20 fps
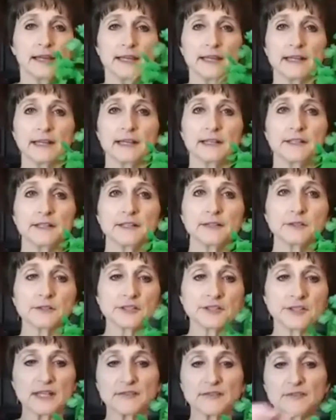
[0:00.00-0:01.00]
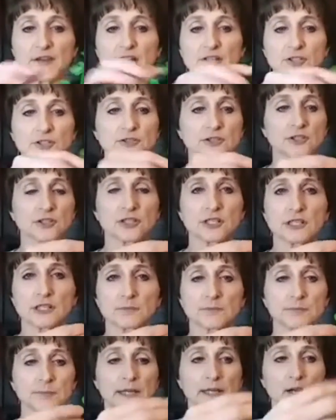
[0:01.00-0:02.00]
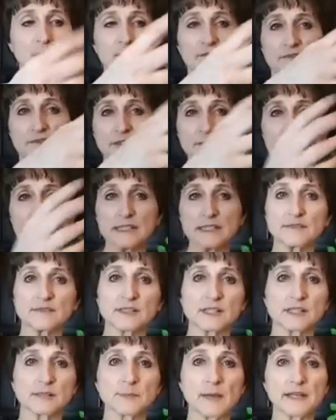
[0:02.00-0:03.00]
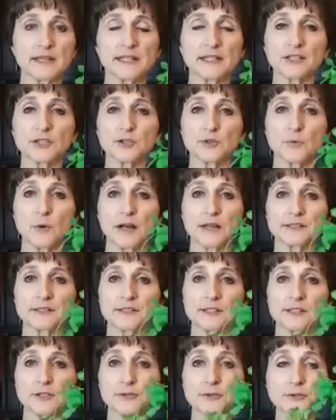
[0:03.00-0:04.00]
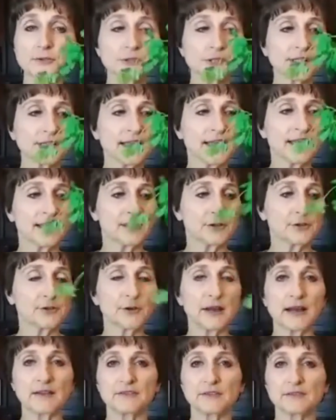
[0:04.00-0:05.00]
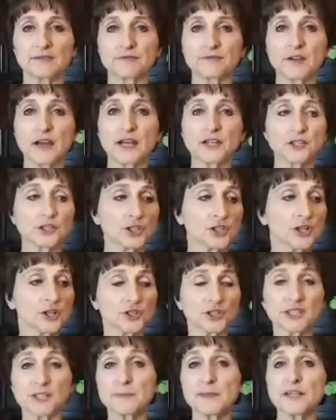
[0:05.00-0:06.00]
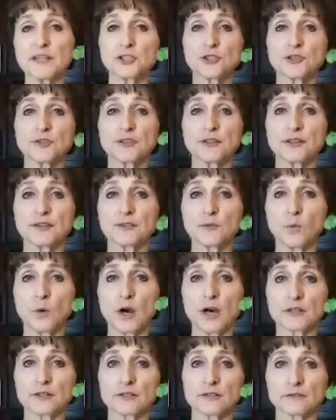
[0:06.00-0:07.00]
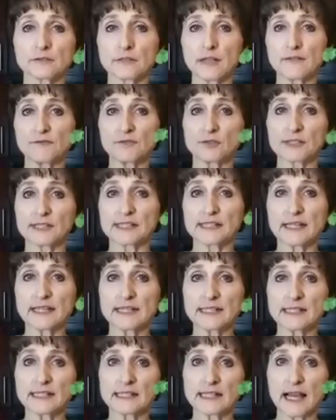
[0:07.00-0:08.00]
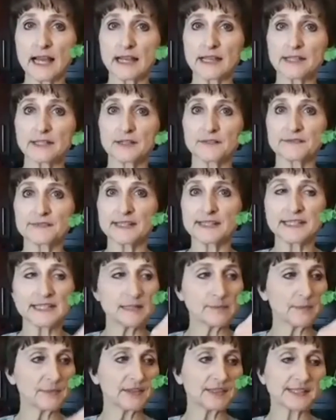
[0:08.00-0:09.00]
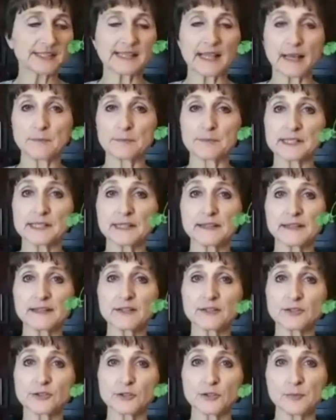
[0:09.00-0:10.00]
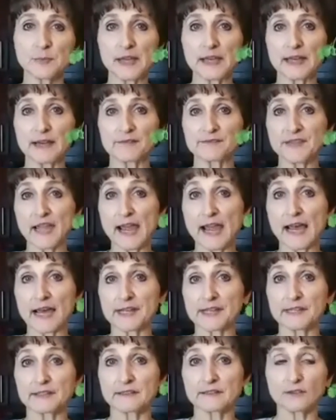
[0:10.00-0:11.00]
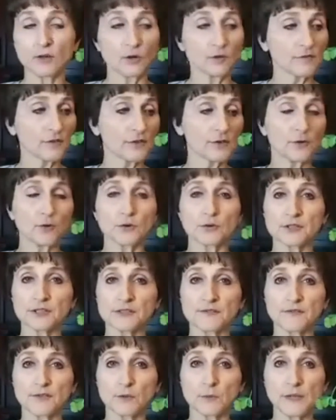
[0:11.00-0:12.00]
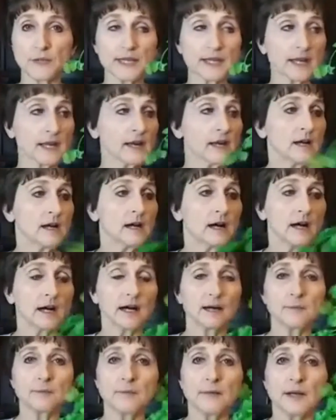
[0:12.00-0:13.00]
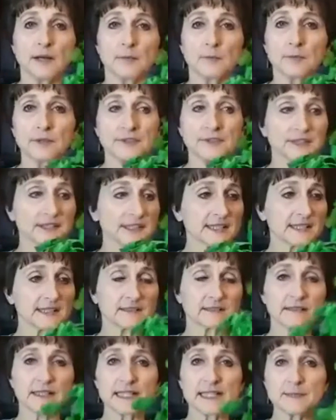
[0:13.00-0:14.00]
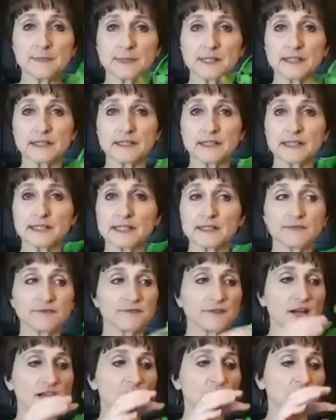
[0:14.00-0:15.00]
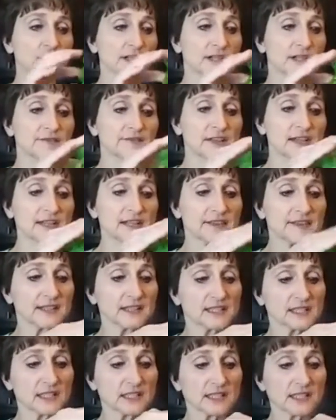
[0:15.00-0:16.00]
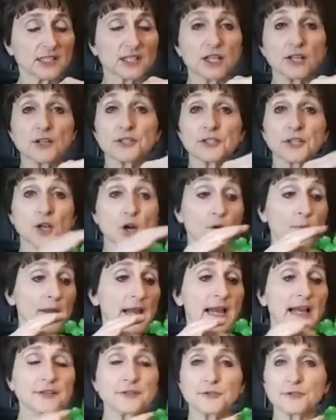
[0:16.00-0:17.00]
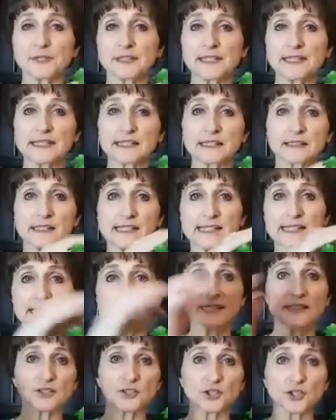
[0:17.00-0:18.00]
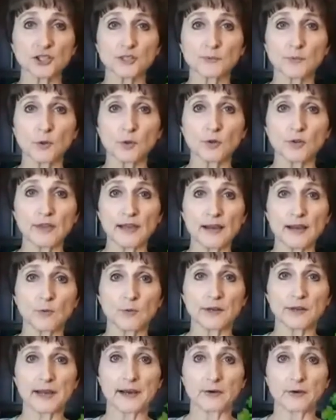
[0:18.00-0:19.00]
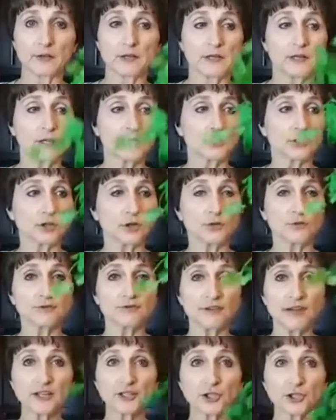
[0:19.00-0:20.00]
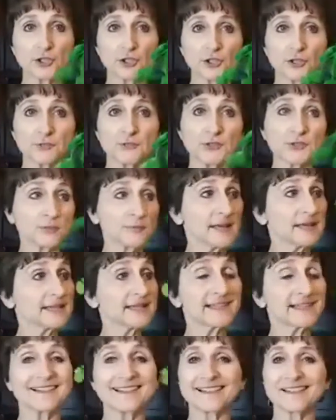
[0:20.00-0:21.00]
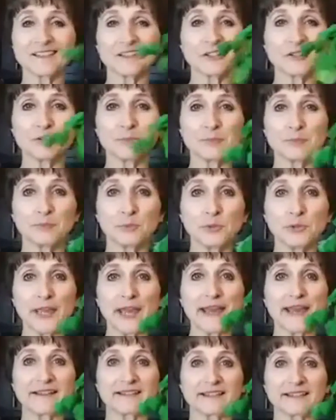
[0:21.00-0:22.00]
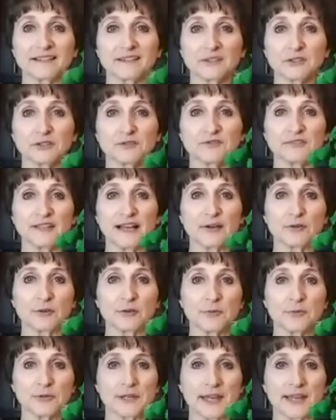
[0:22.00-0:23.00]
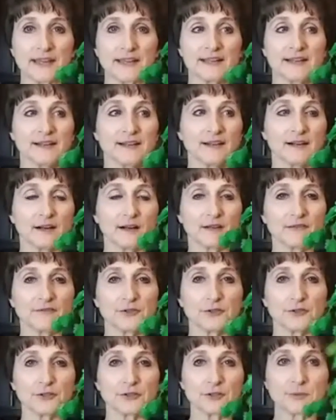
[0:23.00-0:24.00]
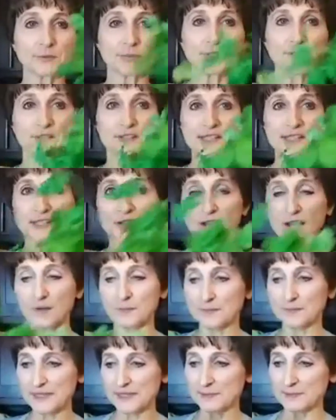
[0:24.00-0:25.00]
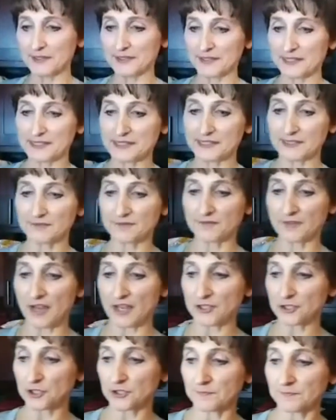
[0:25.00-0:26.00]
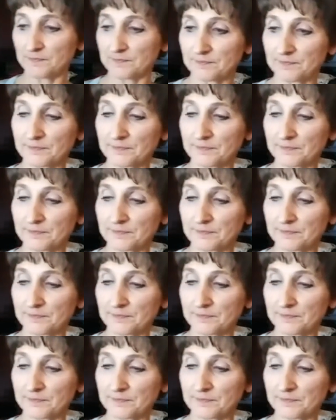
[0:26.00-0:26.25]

and it'll stay fresh. You can just pick off the leaves, as many as you want to use. You have it fresh. Just make sure that the water level stays high enough to keep the stems in there, so you may have to add it over the course of the week. But this keeps it nice and fresh, and if anything does start to go bad, you can easily see it and just pull that one out. So fresh herbs, you're making like a little bouquet, like a little flower bouquet of your herbs. So this will help keep it nice and fresh.